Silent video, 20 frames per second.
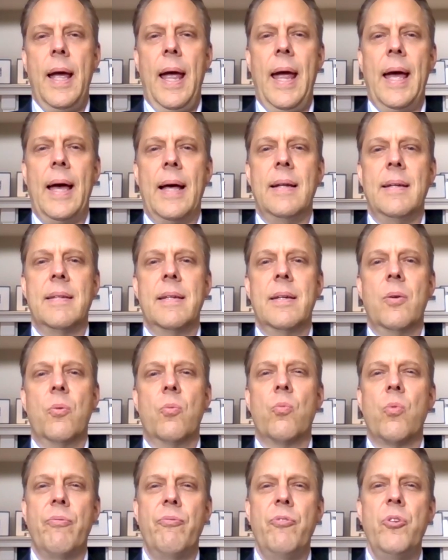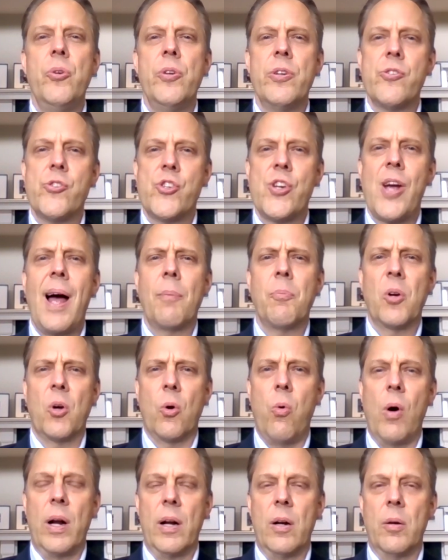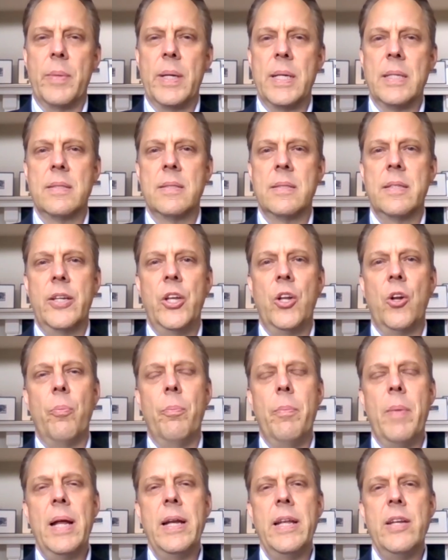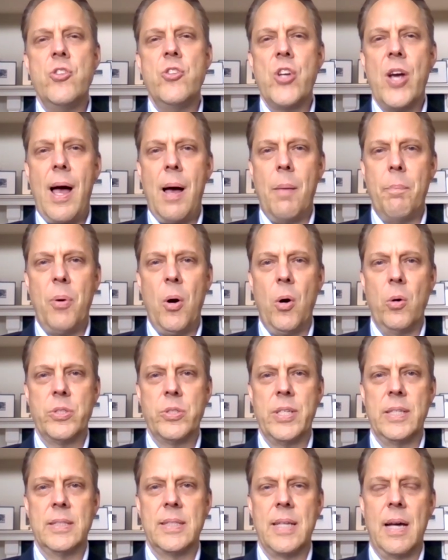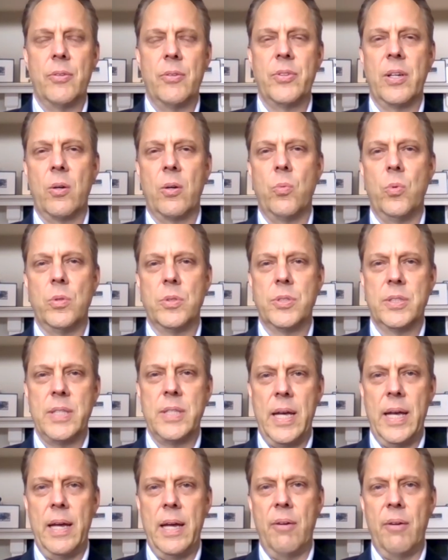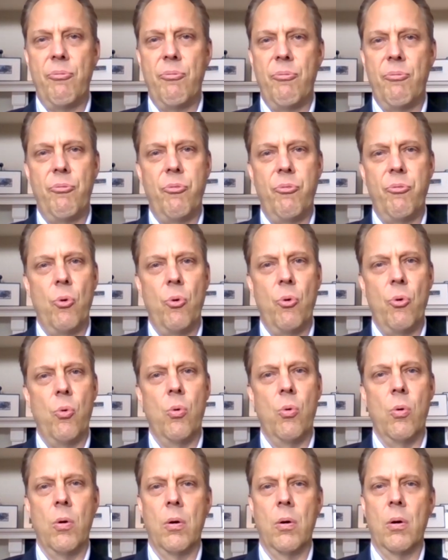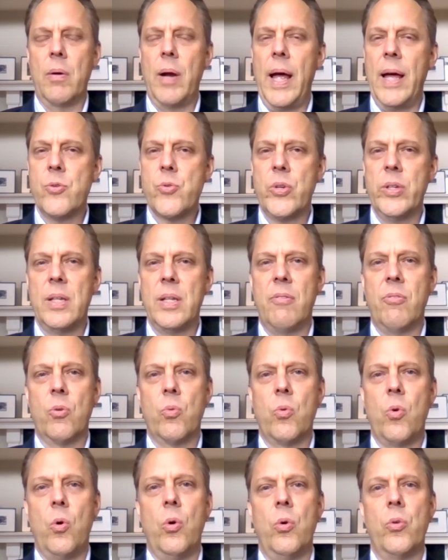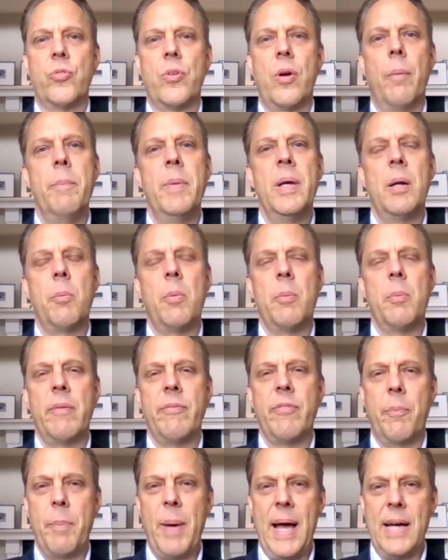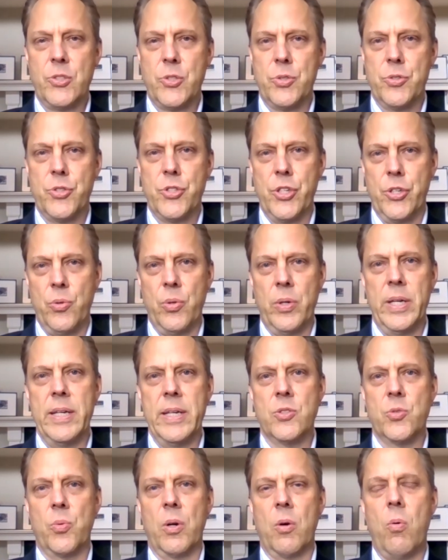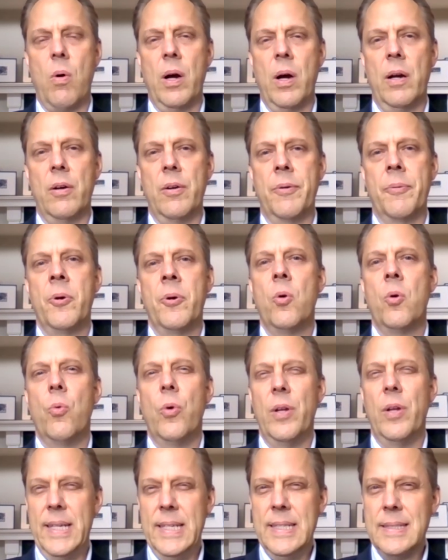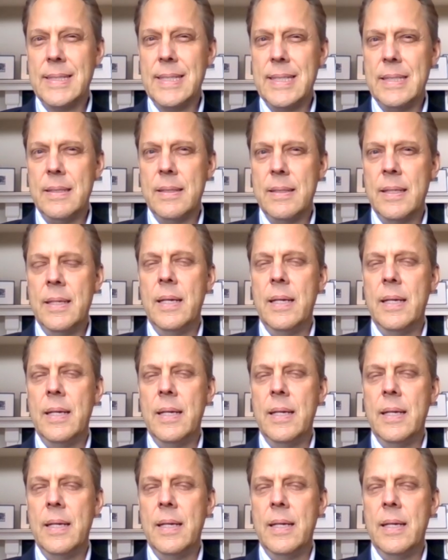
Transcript: And review your job requirements. Many job postings out there will say for entry-level roles, a minimum of a bachelor's degree is required. Well, is it?